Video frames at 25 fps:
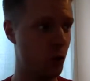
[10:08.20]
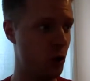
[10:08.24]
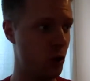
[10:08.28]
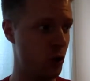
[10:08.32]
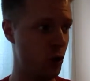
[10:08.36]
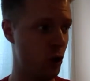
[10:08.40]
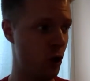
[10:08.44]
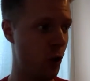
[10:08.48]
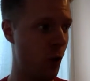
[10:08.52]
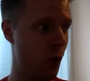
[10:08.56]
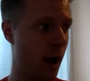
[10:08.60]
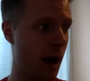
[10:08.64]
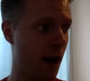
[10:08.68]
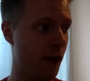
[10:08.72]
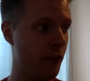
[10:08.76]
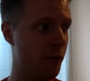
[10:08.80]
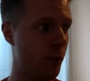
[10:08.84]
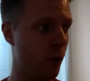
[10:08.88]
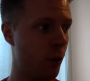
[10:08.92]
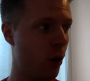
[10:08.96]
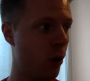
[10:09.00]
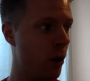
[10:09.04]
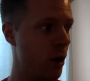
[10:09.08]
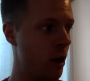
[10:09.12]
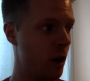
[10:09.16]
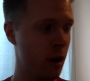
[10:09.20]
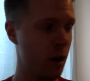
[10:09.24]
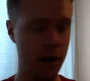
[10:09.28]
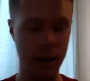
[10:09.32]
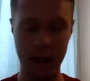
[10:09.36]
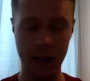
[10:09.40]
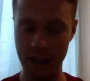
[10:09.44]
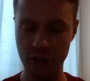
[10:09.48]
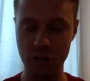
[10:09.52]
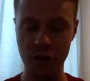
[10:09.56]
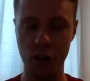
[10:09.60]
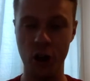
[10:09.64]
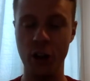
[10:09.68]
as you have, but
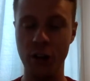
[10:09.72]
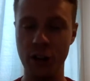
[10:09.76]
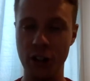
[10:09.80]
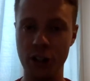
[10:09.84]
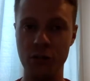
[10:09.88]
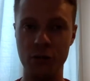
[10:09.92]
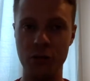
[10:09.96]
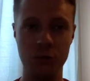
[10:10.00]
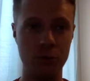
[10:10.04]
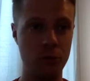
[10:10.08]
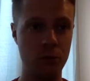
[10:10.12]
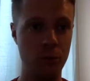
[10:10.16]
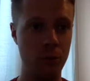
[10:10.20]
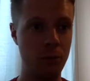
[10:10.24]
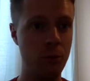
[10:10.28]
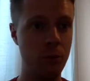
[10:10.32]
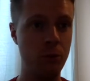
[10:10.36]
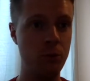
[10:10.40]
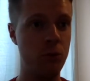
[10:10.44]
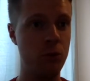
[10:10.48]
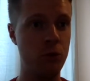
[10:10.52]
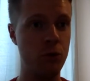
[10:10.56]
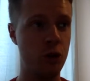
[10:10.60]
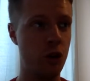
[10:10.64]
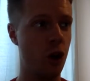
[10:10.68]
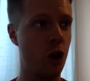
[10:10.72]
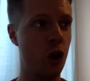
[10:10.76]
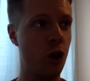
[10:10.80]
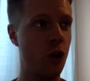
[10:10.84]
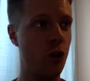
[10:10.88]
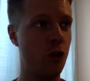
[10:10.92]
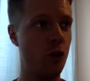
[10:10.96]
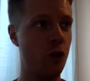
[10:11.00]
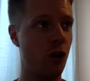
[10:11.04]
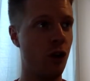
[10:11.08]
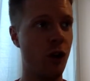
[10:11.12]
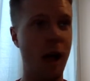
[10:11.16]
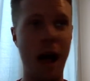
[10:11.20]
it certainly
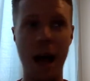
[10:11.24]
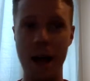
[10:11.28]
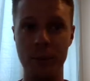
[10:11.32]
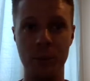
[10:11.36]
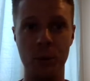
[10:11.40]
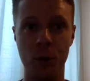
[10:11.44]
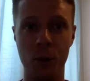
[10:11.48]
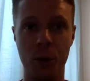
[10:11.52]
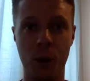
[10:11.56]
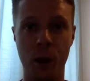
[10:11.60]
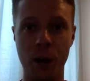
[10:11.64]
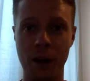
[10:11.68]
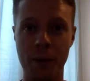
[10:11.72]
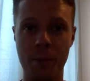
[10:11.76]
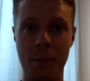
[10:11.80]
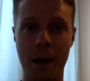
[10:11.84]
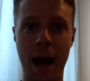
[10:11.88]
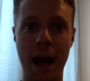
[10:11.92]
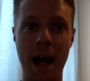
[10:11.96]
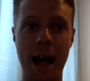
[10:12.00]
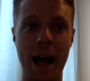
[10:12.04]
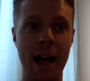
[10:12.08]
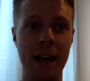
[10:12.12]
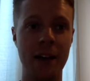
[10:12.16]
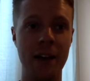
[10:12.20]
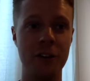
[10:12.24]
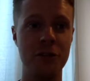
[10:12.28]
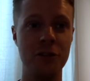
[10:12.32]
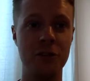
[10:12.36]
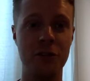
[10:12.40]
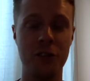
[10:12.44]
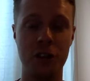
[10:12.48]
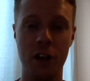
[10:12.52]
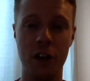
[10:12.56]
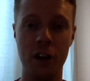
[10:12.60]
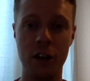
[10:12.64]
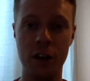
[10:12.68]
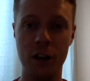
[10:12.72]
turned a light bulb on in my head as
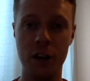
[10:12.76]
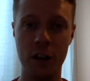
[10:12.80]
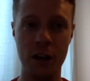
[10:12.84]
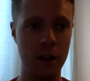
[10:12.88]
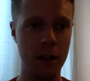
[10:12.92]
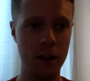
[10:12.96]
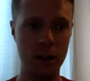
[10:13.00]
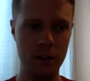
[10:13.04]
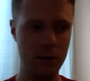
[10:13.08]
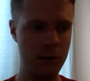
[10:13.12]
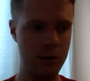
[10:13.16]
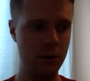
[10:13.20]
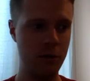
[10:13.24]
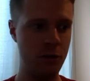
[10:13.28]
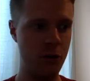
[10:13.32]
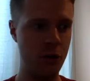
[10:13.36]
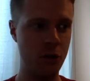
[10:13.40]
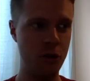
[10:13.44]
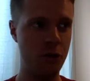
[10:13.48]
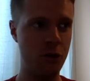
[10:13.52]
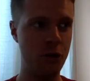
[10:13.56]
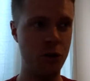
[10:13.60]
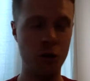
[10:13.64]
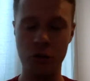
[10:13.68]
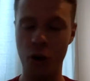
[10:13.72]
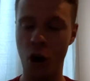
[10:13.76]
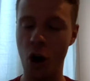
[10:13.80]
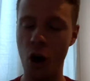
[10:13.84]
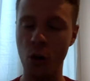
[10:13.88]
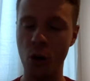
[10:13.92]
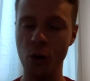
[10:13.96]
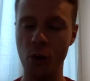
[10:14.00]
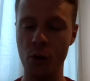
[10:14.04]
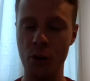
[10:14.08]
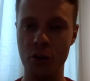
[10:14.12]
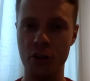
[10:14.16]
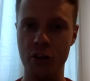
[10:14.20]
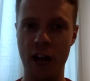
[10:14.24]
to there's a
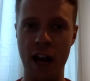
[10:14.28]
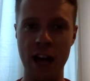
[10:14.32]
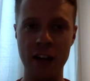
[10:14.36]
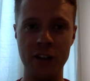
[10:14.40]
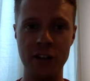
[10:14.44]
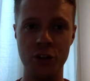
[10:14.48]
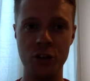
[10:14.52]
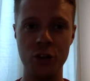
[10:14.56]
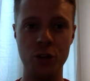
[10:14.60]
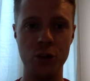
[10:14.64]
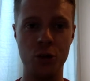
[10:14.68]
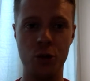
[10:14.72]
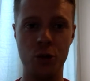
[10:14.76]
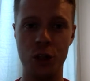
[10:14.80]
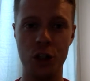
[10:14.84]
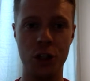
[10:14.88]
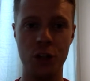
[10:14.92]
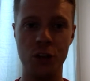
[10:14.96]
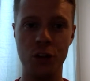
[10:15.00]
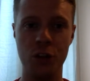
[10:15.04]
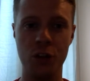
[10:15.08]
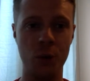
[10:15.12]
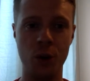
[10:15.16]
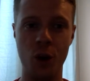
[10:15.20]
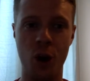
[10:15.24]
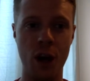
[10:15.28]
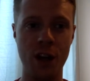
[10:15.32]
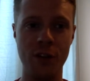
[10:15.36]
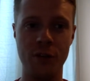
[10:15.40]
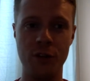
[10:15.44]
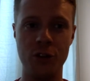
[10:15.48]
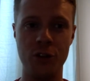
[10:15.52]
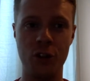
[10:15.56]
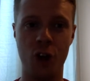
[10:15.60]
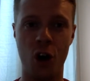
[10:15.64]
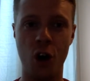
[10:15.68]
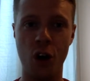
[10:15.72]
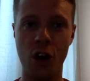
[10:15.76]
whole other side to nutrition that we're not
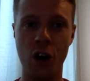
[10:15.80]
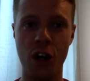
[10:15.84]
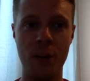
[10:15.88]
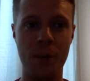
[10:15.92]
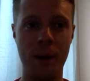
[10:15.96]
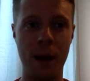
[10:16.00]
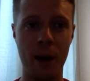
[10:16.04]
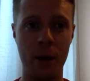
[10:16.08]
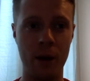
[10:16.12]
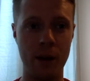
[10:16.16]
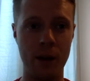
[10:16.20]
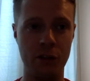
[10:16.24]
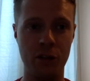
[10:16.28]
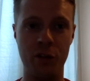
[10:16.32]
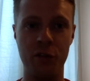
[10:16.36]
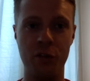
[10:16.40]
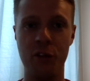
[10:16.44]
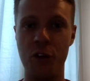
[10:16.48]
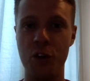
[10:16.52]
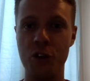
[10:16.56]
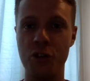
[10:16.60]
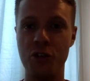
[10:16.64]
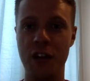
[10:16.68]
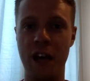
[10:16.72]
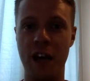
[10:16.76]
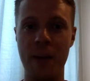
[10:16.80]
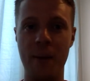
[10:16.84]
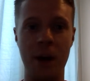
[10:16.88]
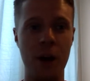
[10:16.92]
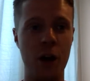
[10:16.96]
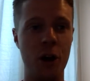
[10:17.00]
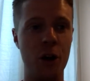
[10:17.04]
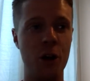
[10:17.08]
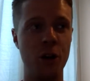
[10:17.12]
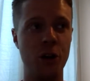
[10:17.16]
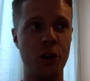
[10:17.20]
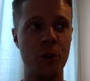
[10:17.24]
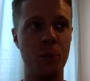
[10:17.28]
even talking about. It's the first time I
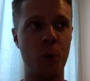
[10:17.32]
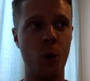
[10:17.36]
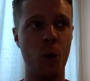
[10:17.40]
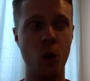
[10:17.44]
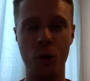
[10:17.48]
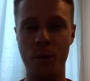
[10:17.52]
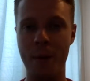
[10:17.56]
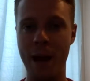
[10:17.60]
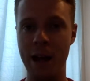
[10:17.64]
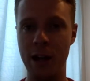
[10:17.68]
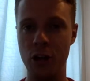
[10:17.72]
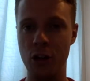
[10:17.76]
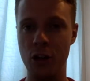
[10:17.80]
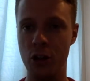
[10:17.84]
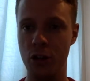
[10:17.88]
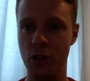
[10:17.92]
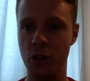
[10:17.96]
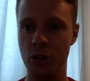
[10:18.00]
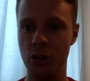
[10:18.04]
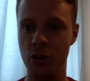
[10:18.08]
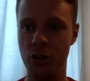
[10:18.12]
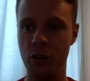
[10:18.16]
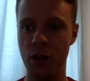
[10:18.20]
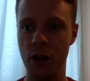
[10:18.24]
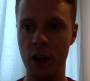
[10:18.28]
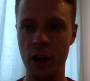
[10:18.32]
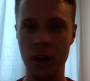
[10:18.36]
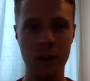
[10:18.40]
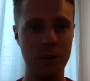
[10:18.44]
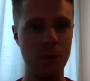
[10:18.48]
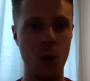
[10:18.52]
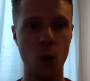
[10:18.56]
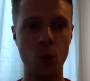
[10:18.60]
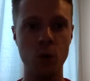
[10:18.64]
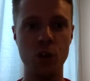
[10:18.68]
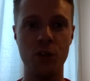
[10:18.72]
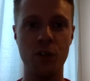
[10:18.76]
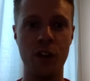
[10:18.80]
heard the book mentioned
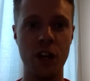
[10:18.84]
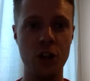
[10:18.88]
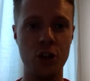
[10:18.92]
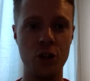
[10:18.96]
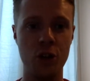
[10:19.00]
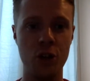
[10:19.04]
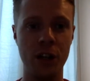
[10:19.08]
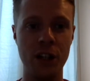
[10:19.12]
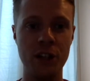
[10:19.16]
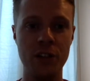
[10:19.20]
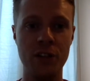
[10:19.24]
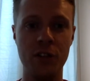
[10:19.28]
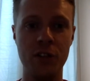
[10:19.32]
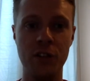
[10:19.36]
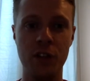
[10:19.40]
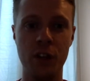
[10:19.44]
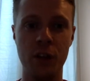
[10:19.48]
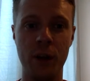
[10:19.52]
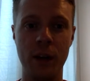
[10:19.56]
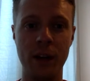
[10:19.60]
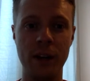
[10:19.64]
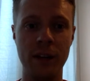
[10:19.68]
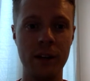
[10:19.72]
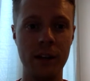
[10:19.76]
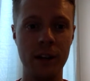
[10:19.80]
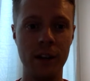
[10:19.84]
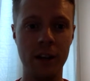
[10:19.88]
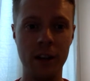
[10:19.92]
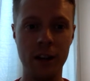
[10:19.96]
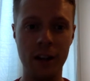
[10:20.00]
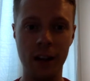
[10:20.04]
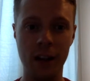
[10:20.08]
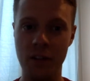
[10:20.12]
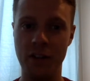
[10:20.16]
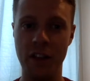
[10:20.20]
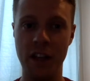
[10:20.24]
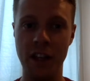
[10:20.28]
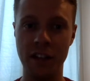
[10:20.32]
motivational interviewing
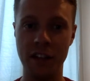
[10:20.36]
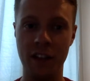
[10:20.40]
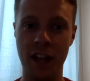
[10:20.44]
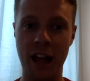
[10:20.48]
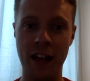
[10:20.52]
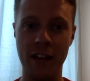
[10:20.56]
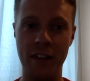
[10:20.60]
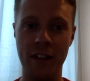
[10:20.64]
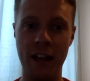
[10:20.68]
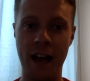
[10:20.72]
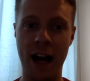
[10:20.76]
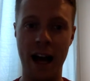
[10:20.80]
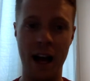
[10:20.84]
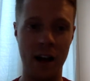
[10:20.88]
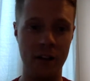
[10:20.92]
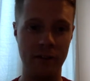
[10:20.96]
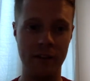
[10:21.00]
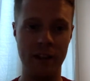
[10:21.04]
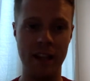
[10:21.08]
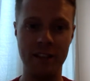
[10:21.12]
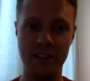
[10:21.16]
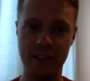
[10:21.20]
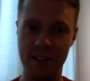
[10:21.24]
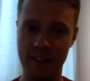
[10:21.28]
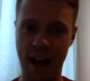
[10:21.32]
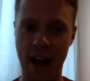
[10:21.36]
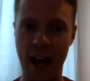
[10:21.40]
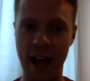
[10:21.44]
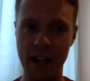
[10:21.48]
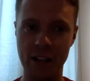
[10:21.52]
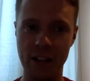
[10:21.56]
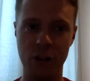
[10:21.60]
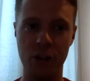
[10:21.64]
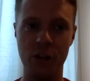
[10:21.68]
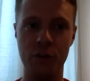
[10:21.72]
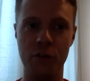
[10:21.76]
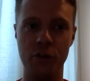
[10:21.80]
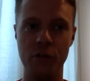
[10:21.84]
and things like that, and this
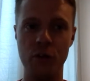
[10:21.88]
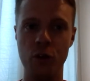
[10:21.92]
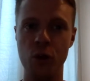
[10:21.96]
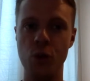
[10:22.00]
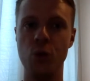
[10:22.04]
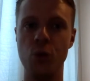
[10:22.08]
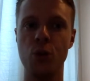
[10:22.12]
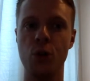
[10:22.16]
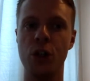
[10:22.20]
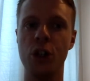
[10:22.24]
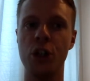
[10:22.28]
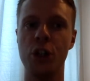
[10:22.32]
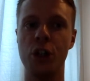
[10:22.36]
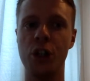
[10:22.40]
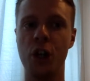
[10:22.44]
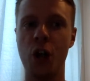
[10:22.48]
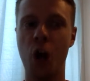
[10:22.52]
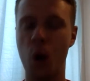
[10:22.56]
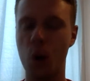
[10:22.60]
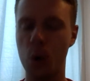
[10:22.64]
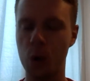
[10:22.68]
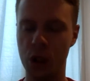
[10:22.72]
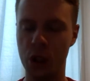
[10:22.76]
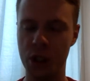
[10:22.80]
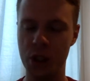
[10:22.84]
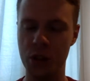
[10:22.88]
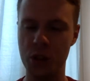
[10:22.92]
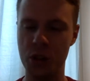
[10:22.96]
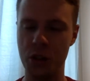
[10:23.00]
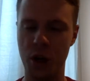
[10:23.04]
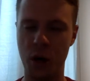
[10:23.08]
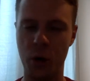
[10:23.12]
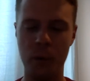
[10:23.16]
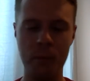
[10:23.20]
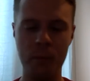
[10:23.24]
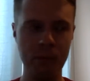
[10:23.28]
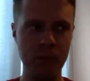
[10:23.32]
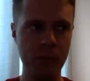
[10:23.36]
side of nutrition coaching. So,